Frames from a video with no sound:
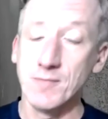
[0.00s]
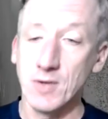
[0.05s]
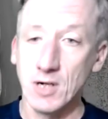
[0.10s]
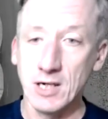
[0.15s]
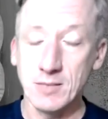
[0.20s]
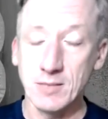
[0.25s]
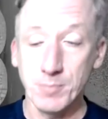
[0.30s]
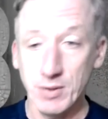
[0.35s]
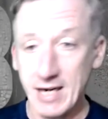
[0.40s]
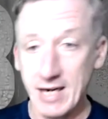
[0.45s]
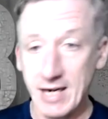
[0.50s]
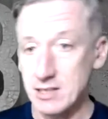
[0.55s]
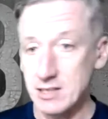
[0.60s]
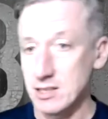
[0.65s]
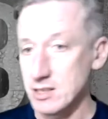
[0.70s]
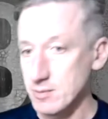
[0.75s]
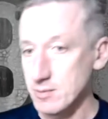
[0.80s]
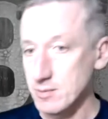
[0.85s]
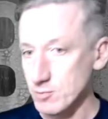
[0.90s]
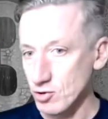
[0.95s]

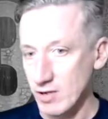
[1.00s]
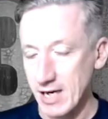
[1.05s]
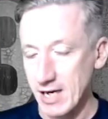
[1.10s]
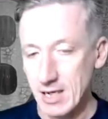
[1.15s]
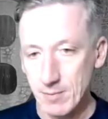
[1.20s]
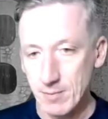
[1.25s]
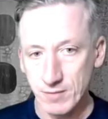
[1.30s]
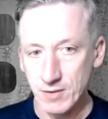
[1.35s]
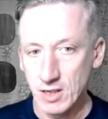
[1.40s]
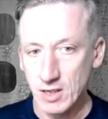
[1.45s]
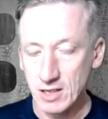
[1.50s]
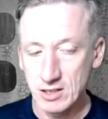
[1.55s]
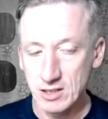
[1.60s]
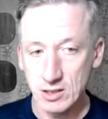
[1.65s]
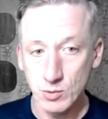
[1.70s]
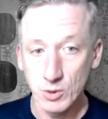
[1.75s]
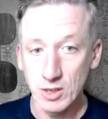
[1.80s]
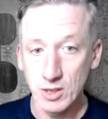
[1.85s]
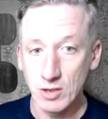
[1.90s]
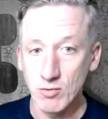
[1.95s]
practice training provides us
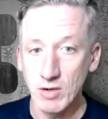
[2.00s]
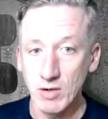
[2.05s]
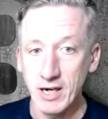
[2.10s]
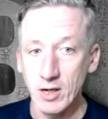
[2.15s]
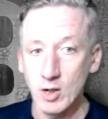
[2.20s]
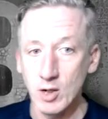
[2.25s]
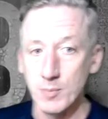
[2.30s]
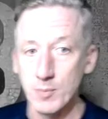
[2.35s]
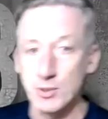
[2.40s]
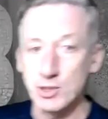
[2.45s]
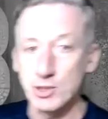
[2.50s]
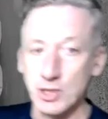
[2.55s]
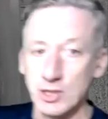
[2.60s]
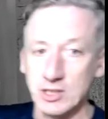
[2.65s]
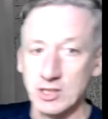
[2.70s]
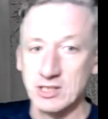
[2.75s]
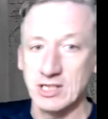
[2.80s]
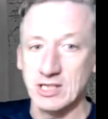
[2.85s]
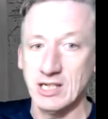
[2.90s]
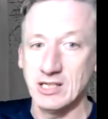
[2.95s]
with a great
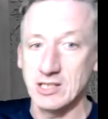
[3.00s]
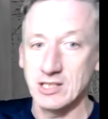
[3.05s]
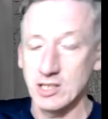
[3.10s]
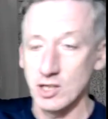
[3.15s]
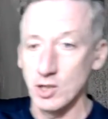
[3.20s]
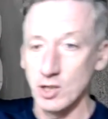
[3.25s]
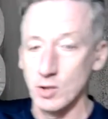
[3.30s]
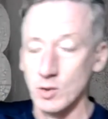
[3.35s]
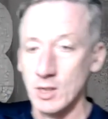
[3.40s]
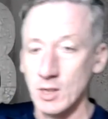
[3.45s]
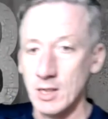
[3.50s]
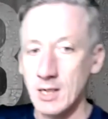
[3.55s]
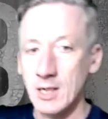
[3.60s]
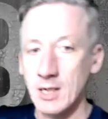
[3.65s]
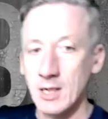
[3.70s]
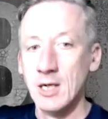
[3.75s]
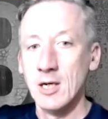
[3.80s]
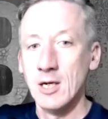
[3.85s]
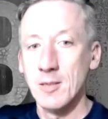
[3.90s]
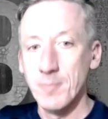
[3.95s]
opportunity to
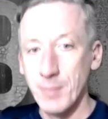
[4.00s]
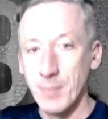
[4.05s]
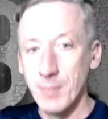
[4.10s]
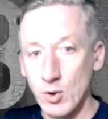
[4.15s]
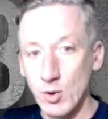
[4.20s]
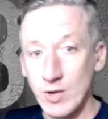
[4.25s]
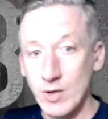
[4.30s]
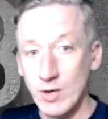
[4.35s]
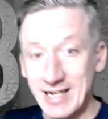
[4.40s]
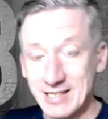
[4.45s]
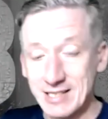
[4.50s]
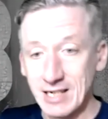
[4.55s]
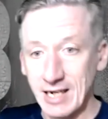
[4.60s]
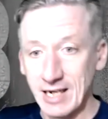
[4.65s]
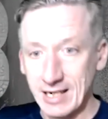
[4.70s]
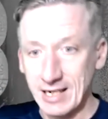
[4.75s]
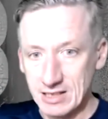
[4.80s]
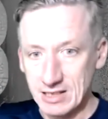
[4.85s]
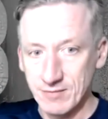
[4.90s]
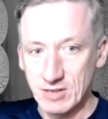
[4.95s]
build our
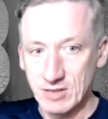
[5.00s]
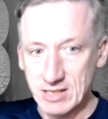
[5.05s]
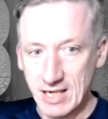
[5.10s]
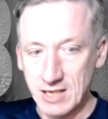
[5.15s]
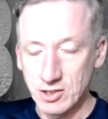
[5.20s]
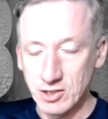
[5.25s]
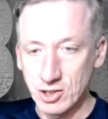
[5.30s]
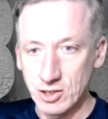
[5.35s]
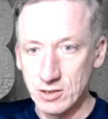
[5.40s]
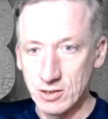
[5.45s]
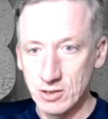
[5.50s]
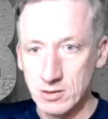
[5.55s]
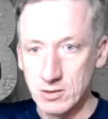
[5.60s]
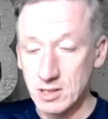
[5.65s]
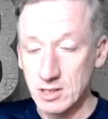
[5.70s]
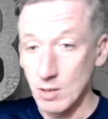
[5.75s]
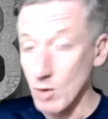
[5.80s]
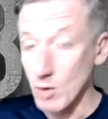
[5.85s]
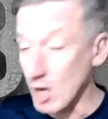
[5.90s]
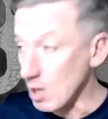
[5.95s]
selective attention.
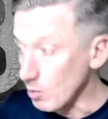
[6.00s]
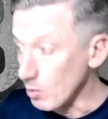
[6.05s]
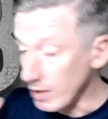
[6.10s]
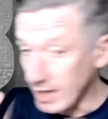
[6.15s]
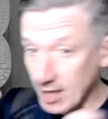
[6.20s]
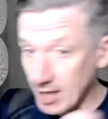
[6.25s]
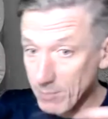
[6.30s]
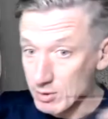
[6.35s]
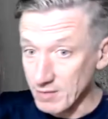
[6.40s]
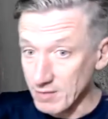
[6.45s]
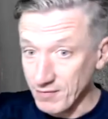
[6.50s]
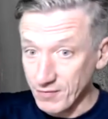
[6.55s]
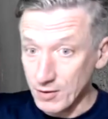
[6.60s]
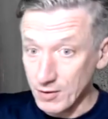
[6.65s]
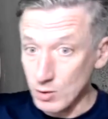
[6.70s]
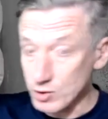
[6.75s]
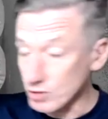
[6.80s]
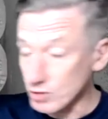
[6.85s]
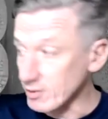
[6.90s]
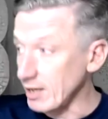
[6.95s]
So are we able to
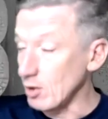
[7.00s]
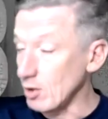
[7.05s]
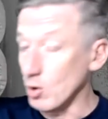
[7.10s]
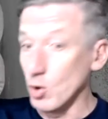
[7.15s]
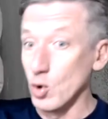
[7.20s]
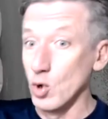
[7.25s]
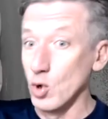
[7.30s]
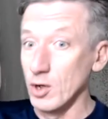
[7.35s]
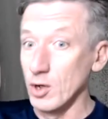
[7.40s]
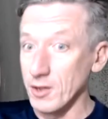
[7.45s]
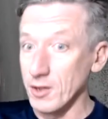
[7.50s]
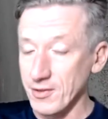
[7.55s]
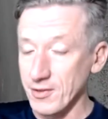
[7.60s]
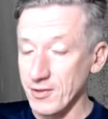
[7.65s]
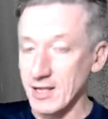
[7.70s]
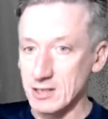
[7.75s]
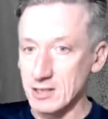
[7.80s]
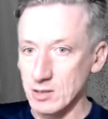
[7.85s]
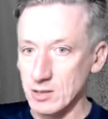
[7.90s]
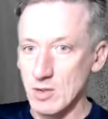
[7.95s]
filter out all of the
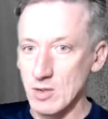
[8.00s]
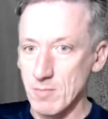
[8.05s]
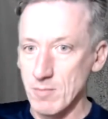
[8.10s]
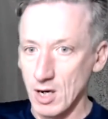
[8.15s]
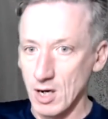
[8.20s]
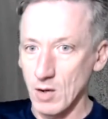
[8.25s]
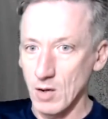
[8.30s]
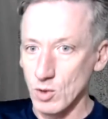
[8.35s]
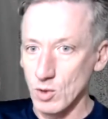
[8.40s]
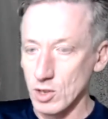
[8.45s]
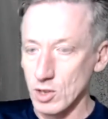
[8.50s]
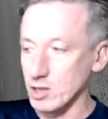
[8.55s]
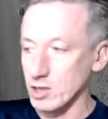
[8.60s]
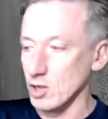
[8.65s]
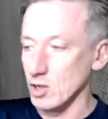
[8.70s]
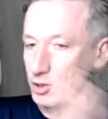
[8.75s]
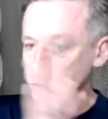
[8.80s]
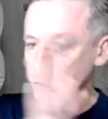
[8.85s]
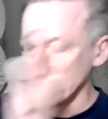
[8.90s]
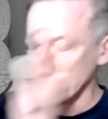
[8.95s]
things that we might work
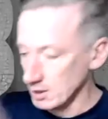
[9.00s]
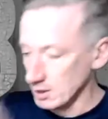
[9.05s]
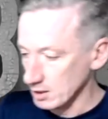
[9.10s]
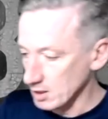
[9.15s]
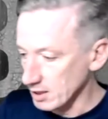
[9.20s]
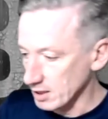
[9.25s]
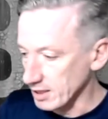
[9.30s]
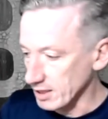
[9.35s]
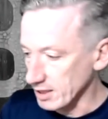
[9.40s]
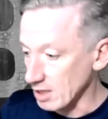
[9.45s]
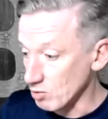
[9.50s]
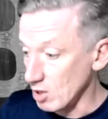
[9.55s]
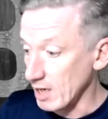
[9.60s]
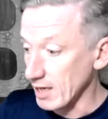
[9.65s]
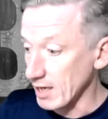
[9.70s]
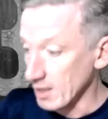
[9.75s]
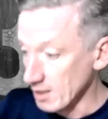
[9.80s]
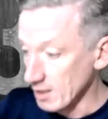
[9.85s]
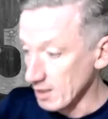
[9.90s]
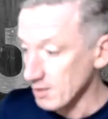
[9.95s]
on, kind of go, right,
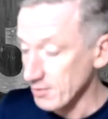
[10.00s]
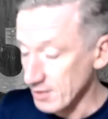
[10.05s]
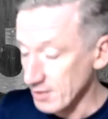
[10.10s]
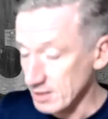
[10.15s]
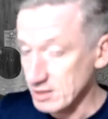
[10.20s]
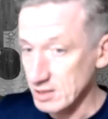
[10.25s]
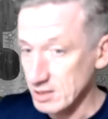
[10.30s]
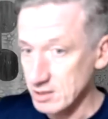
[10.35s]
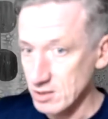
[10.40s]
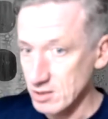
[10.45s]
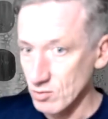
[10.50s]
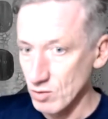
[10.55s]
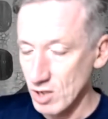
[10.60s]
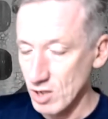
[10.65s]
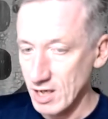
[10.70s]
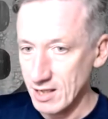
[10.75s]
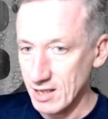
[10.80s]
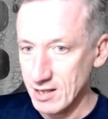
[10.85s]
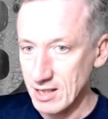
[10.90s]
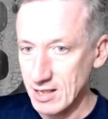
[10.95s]
this is the
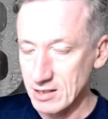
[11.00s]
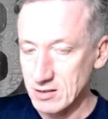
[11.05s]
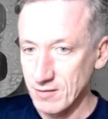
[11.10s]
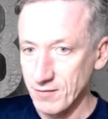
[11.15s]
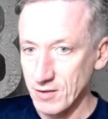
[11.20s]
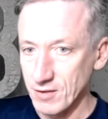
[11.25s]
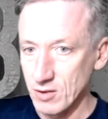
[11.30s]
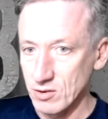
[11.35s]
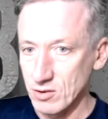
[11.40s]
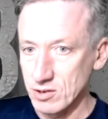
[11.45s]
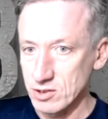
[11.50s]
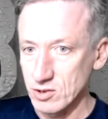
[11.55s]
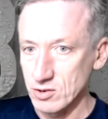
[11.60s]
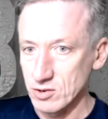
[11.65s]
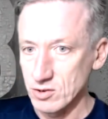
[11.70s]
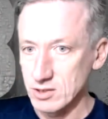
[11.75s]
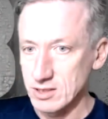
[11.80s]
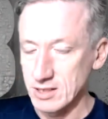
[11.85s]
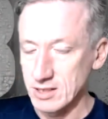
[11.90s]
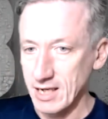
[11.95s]
right thing to focus on
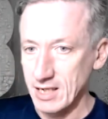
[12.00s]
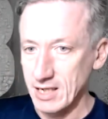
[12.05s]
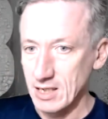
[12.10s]
today?